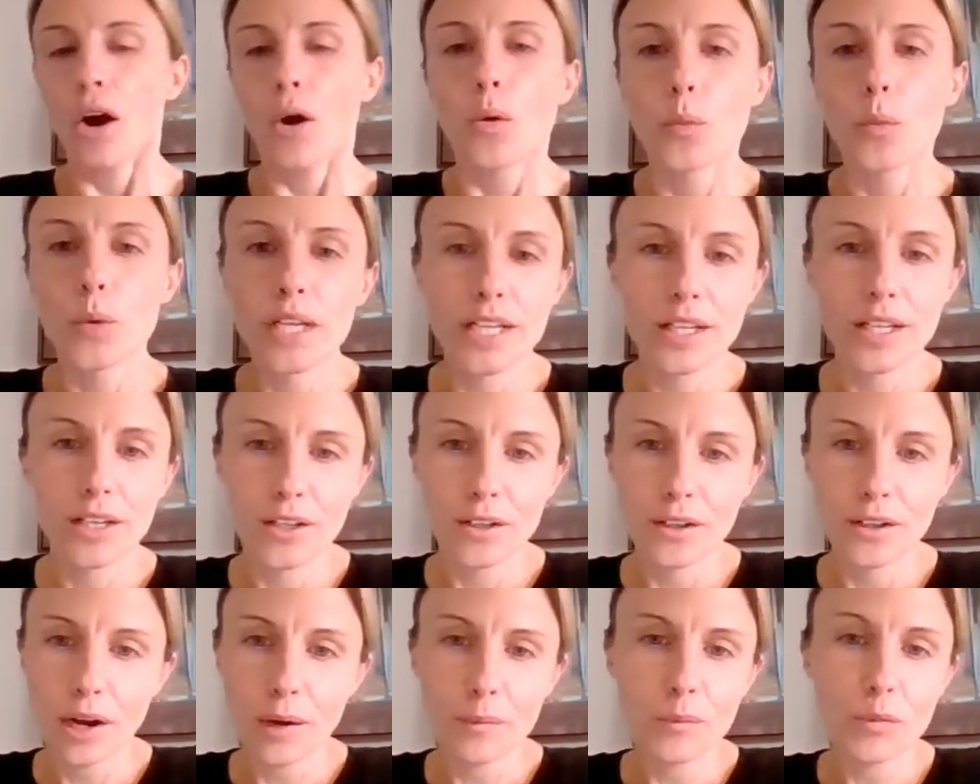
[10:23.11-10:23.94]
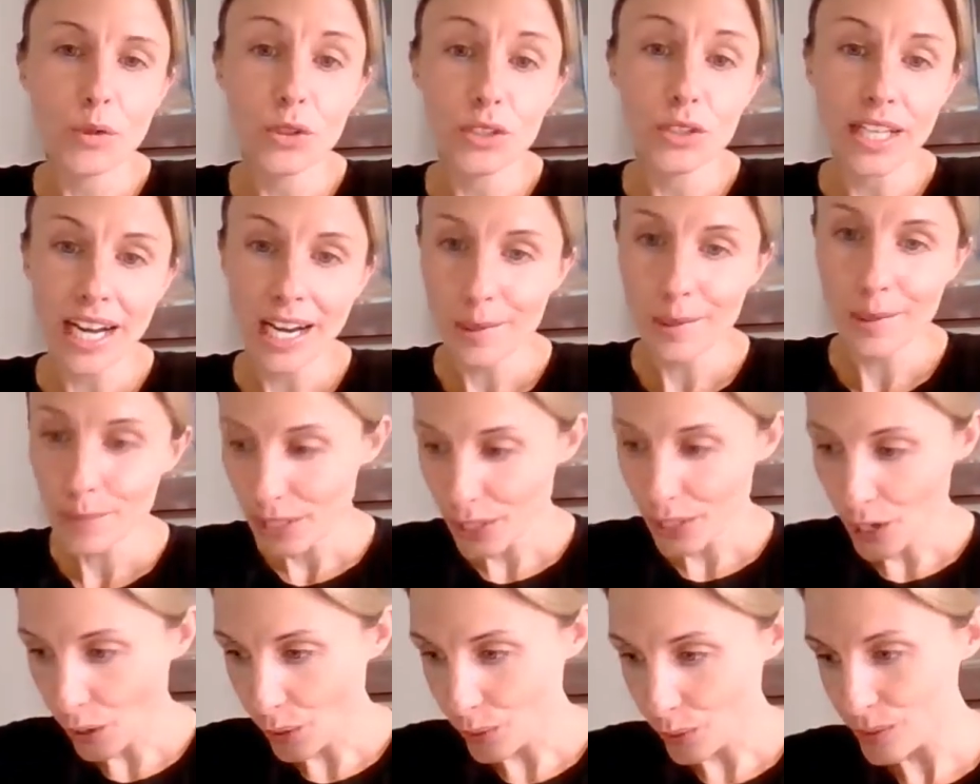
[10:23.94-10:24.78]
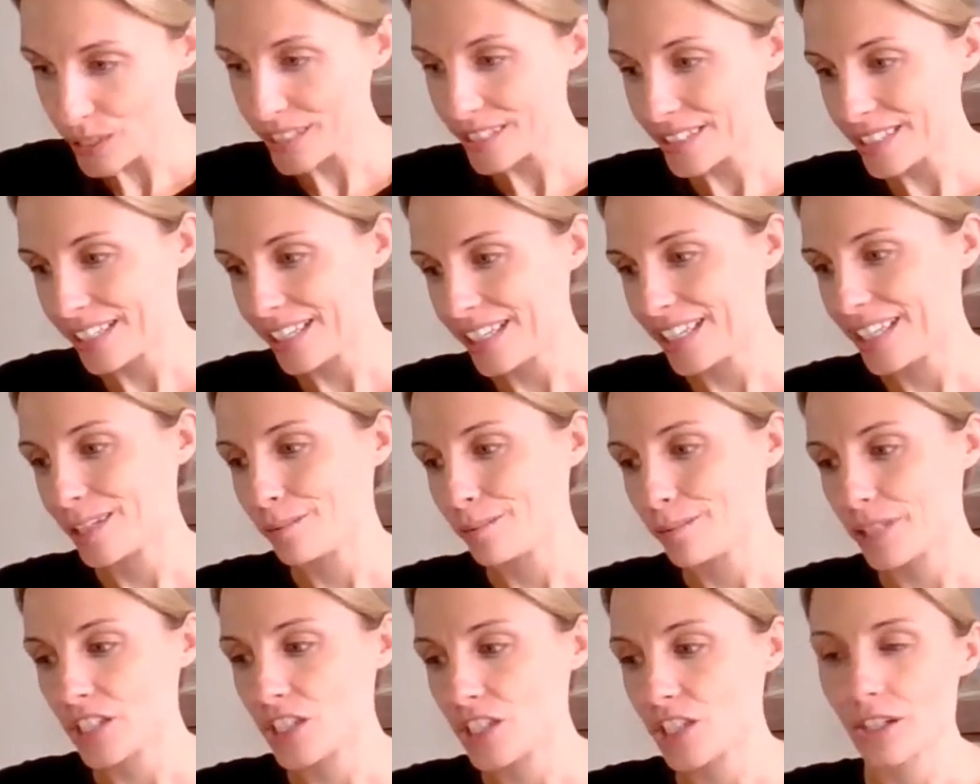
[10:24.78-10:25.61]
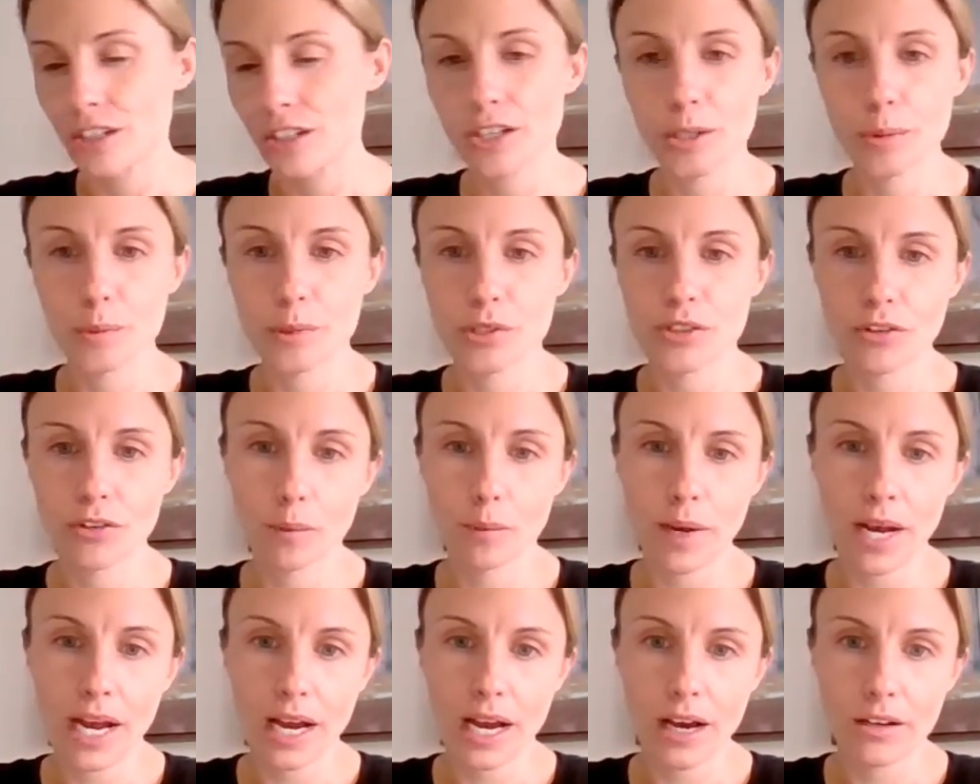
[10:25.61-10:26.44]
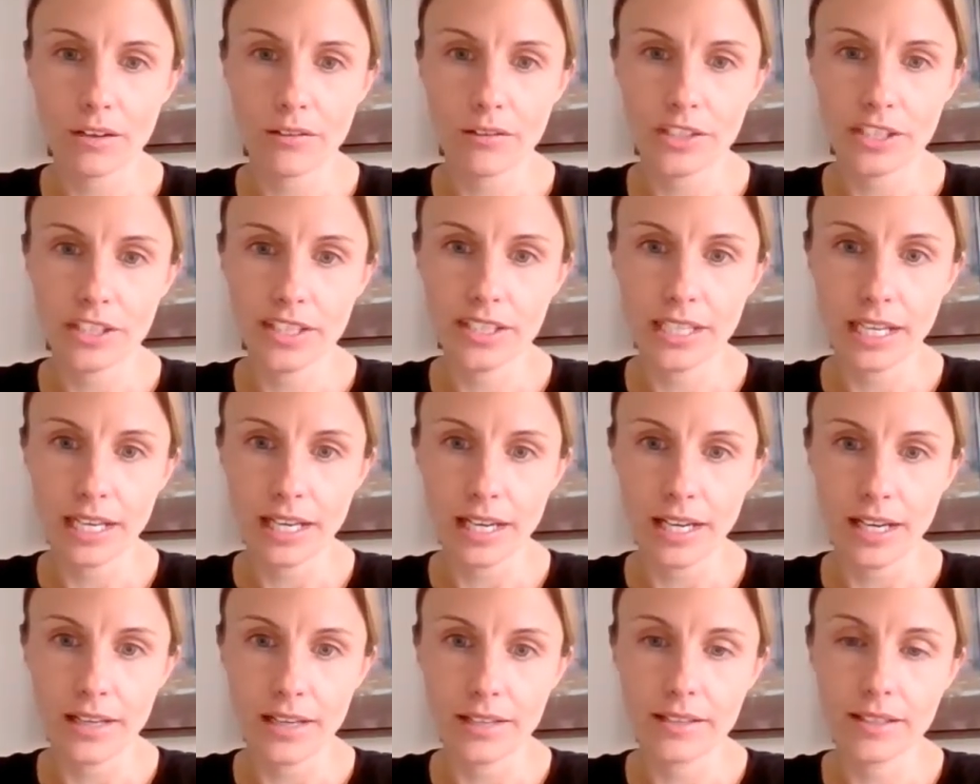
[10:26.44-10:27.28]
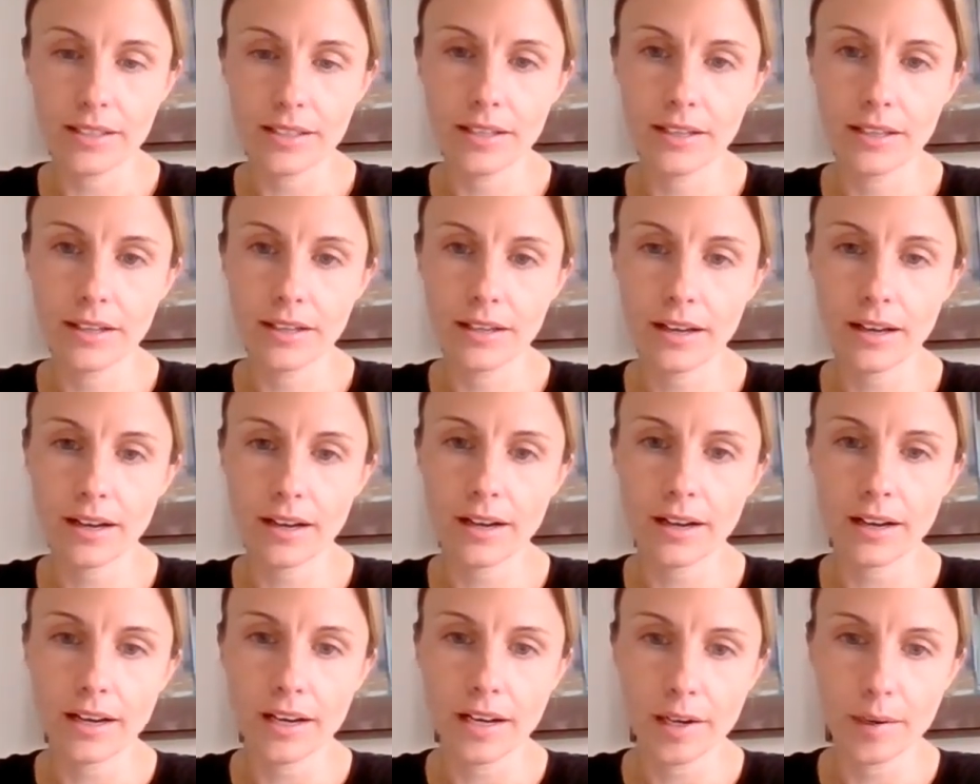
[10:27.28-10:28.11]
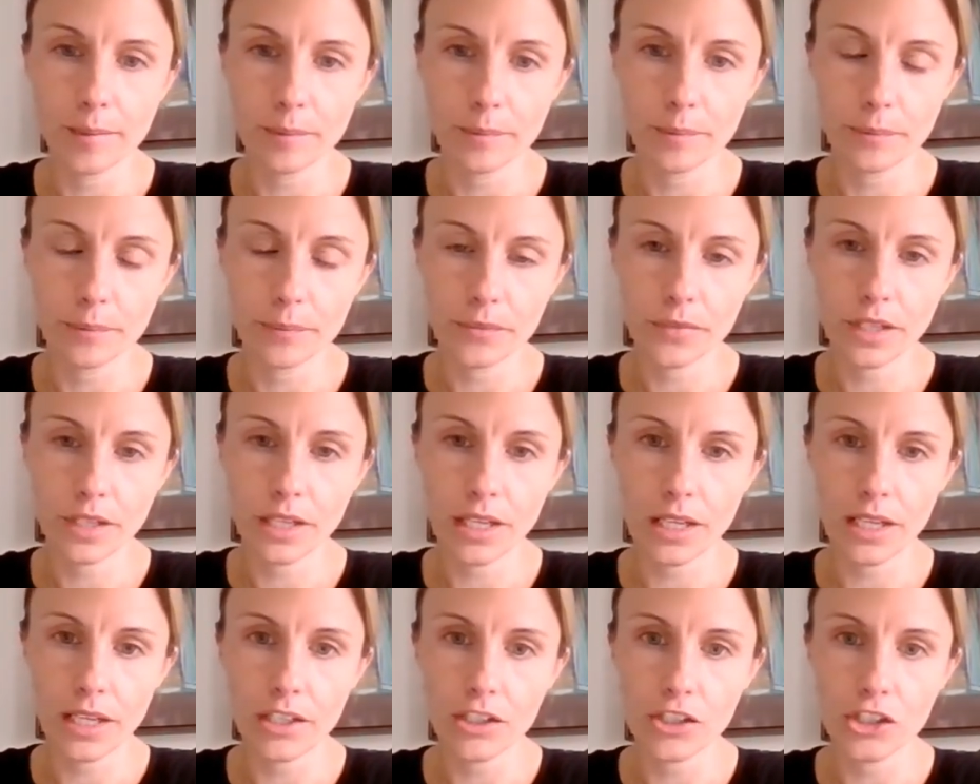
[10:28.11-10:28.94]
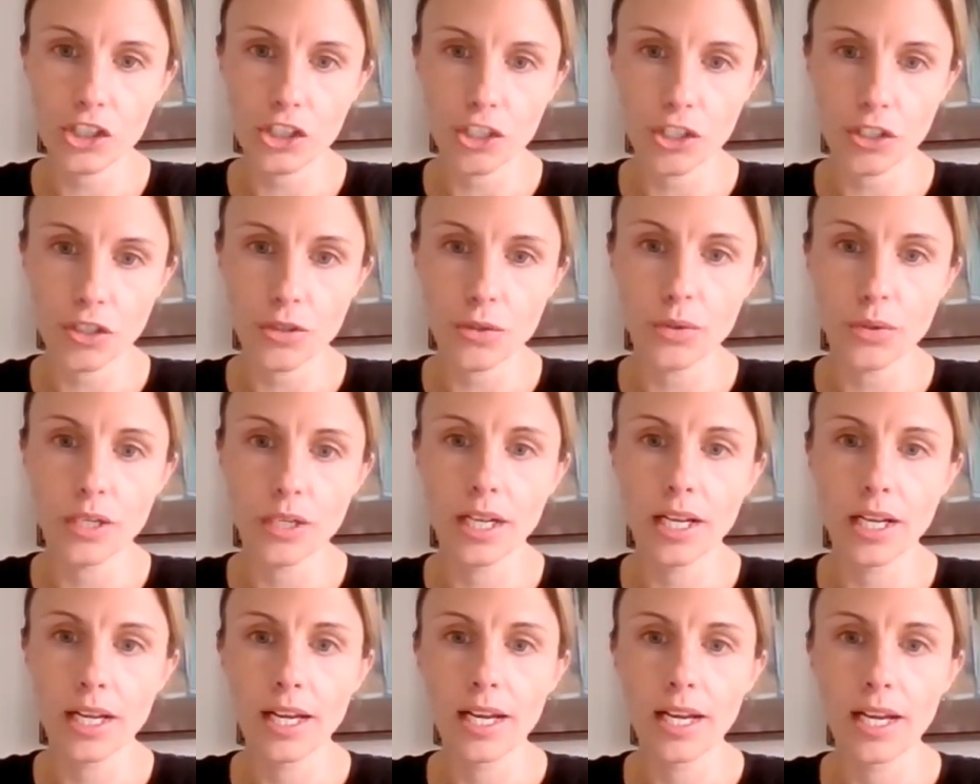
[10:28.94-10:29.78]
We will not be hosting mission groups from out of state in June.